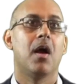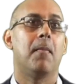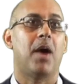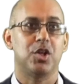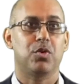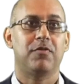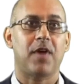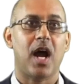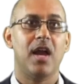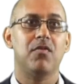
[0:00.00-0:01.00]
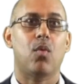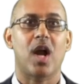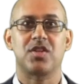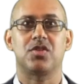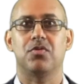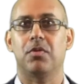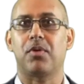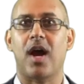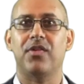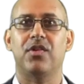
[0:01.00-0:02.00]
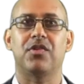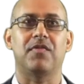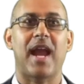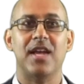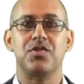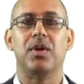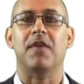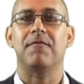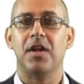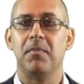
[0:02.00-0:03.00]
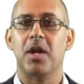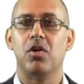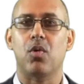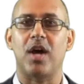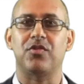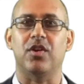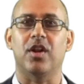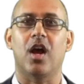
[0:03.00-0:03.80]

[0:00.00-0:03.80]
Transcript: Module 5 walks us through the process of answering a fundamental question,